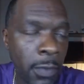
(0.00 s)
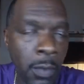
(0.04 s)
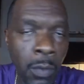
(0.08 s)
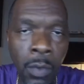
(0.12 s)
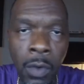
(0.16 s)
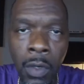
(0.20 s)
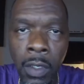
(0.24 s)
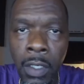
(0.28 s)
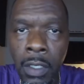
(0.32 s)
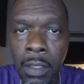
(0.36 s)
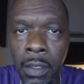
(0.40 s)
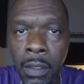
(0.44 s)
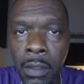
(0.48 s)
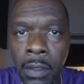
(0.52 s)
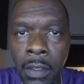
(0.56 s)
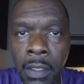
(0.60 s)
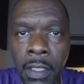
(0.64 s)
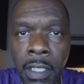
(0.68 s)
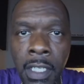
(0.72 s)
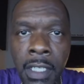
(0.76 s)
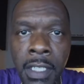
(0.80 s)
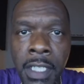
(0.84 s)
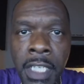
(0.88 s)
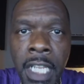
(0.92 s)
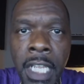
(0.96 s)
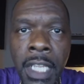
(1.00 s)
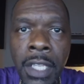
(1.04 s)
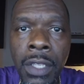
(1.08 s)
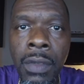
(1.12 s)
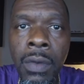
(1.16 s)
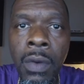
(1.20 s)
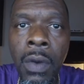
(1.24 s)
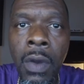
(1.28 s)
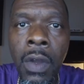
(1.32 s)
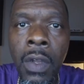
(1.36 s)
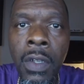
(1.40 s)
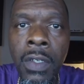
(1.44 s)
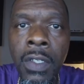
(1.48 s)
you want to
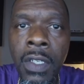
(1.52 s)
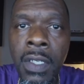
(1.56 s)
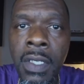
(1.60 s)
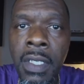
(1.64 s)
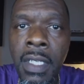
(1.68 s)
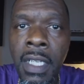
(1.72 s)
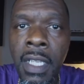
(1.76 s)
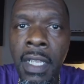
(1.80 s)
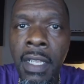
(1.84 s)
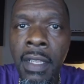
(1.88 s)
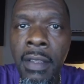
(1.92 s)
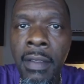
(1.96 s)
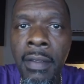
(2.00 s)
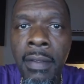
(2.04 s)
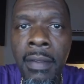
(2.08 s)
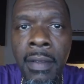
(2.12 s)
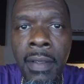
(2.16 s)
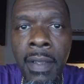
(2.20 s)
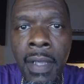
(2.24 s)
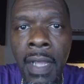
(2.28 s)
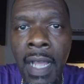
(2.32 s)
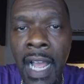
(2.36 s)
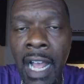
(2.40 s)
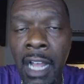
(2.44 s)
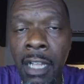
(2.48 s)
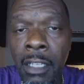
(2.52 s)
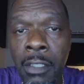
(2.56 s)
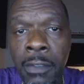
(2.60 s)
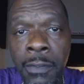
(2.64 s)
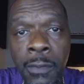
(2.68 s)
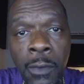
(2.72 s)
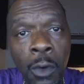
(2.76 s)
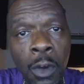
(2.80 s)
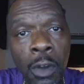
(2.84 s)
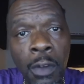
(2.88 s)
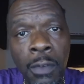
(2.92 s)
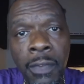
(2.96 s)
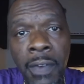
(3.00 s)
continue on to see house
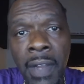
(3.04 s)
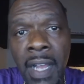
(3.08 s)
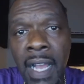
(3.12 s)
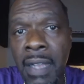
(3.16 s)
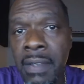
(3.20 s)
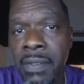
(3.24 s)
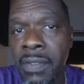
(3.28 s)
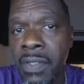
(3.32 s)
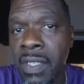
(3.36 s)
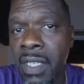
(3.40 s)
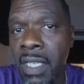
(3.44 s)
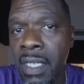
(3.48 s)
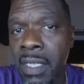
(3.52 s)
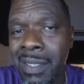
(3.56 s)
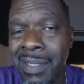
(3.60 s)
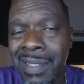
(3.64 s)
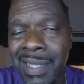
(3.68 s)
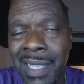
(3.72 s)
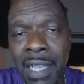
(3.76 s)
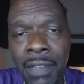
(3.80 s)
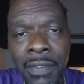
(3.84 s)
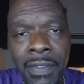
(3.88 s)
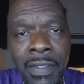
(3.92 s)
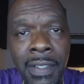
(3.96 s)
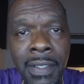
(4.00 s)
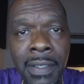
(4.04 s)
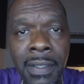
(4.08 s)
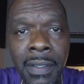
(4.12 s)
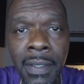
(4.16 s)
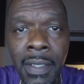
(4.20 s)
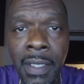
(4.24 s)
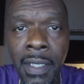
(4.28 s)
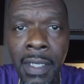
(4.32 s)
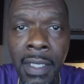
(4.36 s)
4, 5, 6, 7,